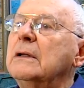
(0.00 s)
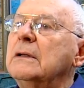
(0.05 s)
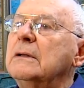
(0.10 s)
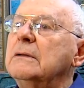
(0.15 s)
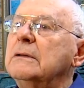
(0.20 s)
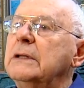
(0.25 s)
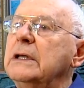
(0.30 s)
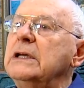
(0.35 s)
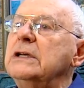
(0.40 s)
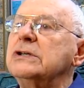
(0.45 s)

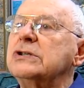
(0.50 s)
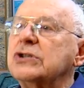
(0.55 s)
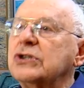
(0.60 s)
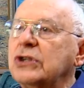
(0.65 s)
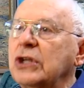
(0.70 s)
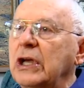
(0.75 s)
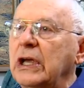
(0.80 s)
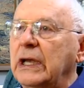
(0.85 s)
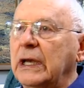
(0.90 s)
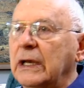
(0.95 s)
these
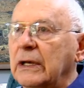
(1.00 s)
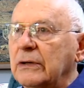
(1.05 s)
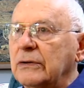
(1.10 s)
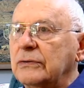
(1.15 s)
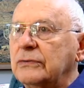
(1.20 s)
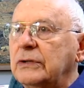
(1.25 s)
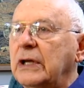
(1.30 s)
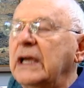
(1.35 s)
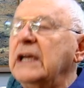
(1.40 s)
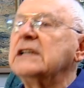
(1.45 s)

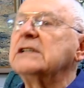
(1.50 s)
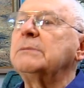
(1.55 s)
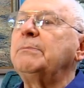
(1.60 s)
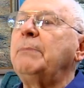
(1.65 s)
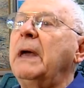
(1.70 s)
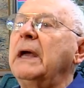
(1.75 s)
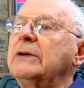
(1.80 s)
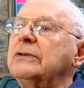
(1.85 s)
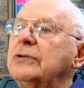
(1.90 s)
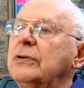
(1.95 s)
things. They
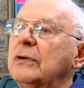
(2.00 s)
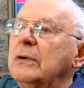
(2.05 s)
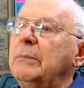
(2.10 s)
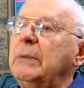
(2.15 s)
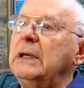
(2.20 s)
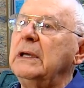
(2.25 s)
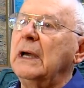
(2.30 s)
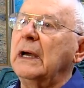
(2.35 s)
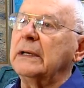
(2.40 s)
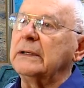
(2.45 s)
expect you to
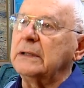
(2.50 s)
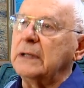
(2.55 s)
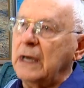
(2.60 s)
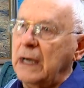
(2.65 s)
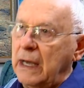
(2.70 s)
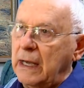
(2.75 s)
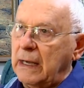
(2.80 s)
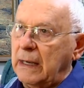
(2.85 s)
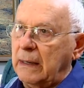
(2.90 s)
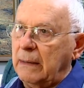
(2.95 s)
be on
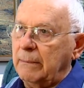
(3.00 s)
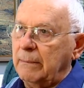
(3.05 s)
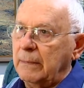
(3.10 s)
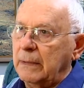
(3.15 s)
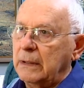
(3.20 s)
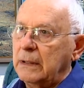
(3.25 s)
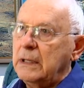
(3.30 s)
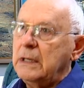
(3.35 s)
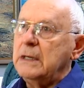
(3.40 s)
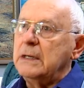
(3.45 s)
time.
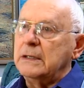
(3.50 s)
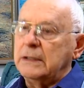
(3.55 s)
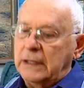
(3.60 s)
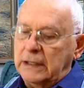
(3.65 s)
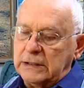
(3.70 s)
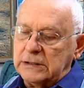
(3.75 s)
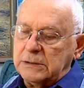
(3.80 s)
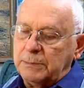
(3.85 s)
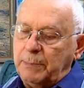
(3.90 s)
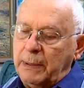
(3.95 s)
They
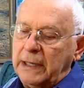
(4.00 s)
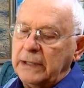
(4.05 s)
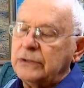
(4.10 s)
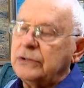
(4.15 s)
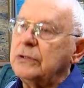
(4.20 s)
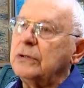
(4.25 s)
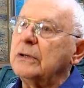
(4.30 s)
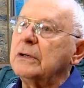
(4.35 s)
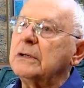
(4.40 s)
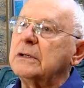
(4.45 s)

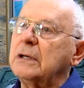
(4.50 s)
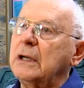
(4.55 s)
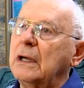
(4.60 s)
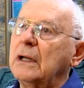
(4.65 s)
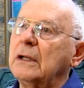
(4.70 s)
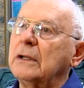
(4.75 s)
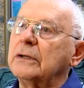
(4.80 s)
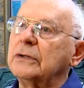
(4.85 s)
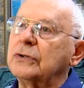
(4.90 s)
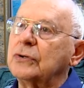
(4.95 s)
expect you to
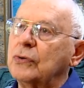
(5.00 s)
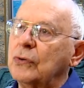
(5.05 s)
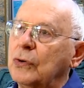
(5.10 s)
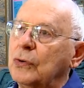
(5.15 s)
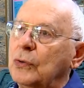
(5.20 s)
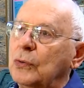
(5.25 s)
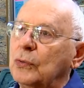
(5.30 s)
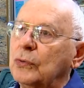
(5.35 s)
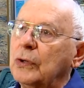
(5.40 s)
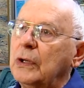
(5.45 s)
tell the
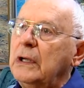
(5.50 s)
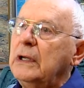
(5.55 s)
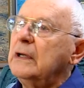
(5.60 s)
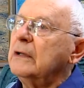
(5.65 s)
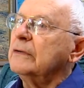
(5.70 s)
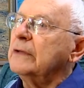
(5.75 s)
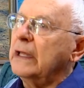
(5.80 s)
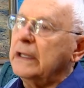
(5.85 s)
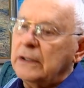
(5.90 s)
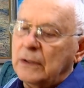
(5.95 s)
truth.
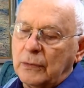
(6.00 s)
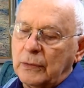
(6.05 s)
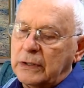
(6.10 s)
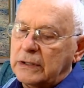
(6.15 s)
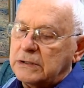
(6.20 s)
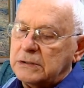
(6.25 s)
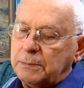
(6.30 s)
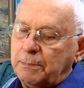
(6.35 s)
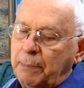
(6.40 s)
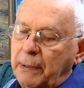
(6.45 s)
They don't
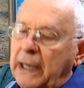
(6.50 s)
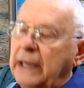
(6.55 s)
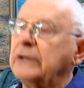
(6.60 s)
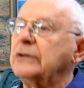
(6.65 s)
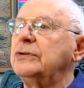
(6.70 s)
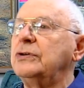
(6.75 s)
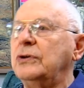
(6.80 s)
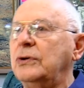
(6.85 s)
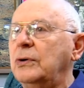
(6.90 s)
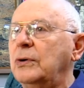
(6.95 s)

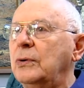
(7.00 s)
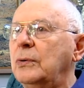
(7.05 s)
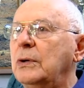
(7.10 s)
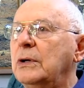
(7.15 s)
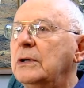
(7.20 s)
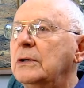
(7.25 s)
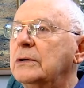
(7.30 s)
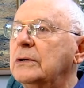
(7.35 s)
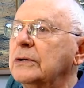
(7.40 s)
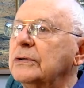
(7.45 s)
expect you
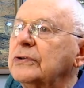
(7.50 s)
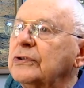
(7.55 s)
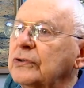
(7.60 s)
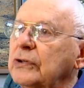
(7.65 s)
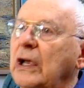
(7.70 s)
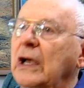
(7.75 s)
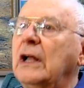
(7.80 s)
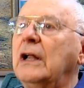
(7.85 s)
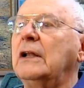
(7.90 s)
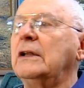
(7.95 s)
to
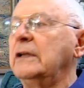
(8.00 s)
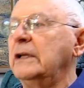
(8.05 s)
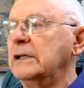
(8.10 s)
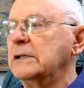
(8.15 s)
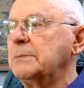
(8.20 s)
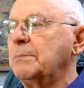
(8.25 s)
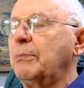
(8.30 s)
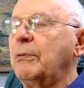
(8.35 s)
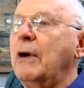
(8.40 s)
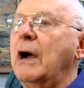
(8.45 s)
sell this
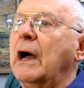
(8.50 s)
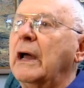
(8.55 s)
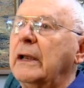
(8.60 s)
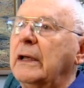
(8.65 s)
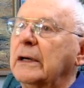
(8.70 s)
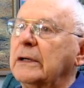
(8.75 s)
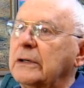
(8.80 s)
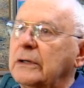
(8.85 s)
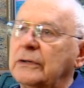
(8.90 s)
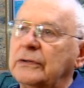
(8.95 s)

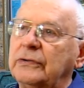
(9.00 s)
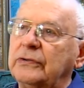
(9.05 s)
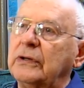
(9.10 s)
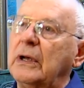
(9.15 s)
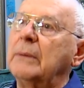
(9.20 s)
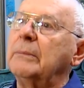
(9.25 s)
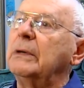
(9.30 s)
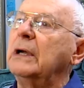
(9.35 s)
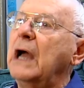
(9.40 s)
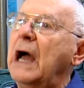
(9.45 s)
product to
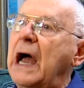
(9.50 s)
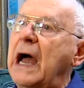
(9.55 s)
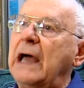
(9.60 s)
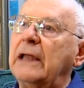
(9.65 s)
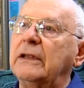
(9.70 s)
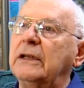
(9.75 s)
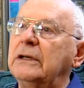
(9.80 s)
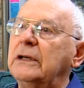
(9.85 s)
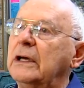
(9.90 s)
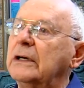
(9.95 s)
some guy
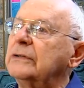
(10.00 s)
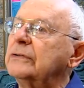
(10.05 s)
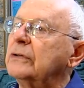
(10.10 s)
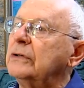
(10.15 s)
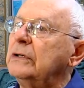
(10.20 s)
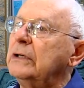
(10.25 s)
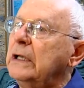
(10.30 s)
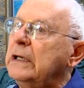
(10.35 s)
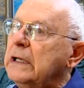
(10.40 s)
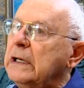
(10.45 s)
that
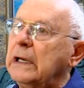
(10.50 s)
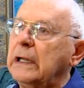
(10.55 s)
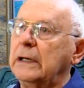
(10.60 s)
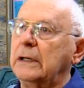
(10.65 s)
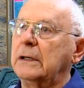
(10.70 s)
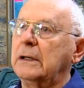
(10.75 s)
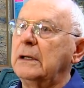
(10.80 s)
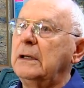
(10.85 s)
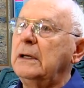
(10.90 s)
doesn't need it.